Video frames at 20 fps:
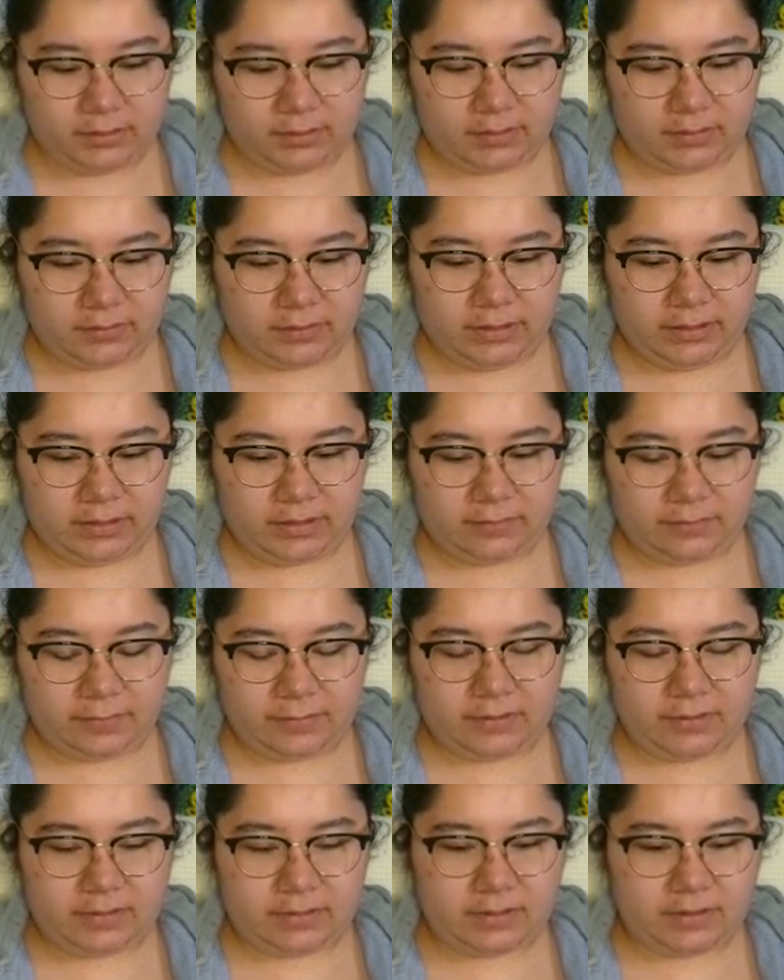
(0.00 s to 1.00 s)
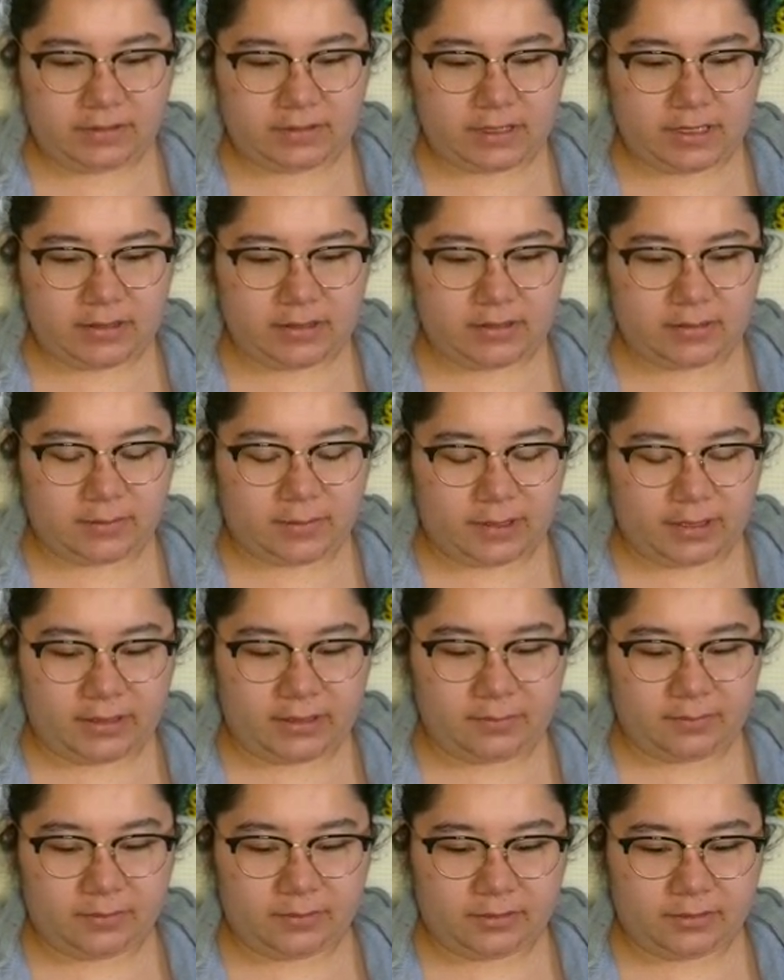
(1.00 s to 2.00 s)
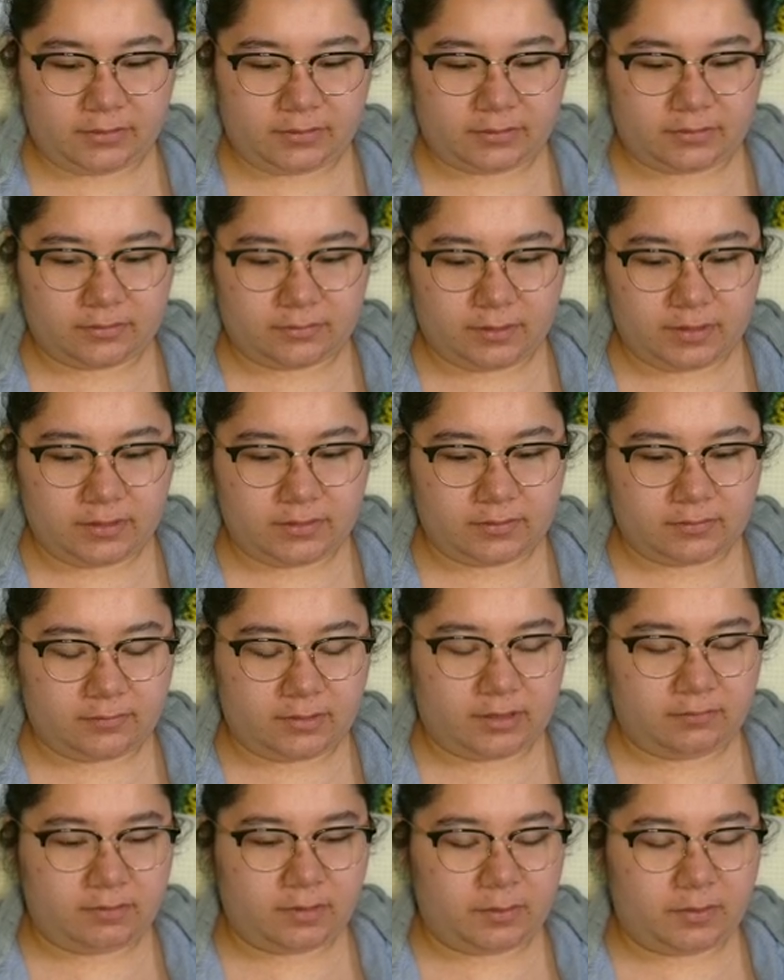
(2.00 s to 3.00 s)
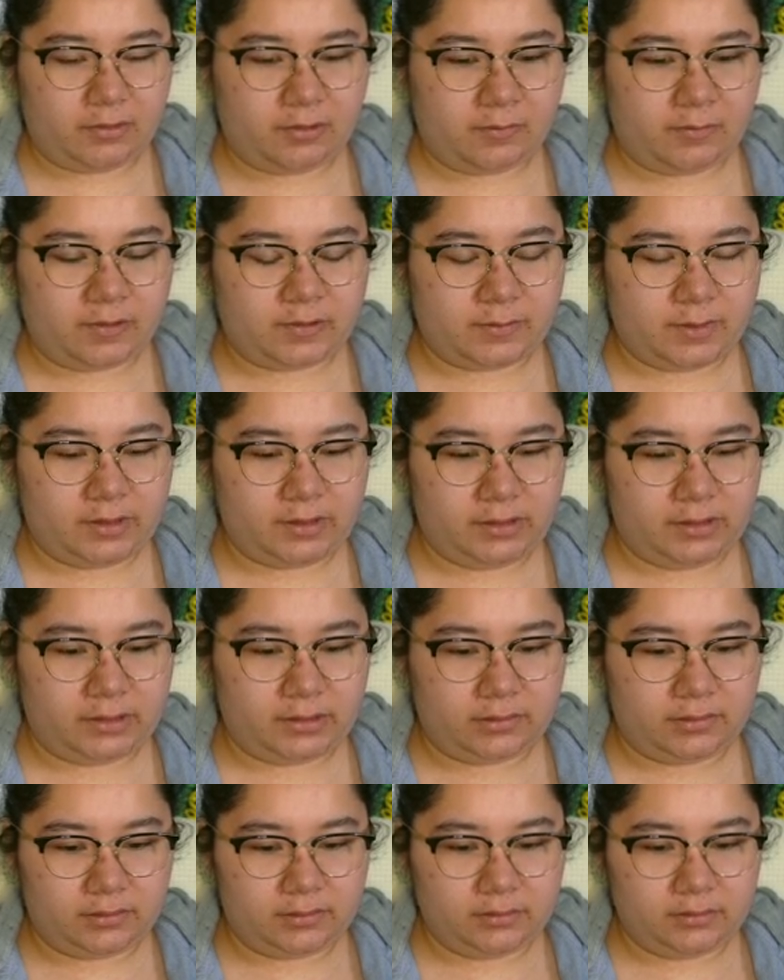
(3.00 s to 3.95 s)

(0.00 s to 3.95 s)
The only difference is that the pineapple is sweet. Wait, what Pokemon's my leader?